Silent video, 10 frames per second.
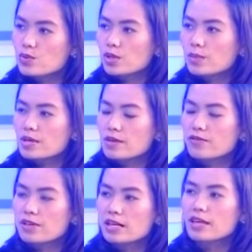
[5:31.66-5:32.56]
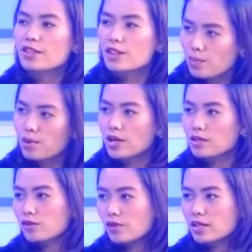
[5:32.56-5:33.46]
will be feeling the
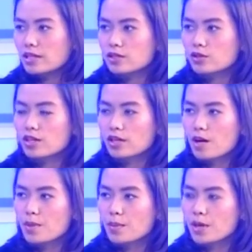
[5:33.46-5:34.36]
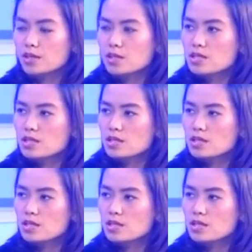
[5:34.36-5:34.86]
brunt of El Nino in the coming months?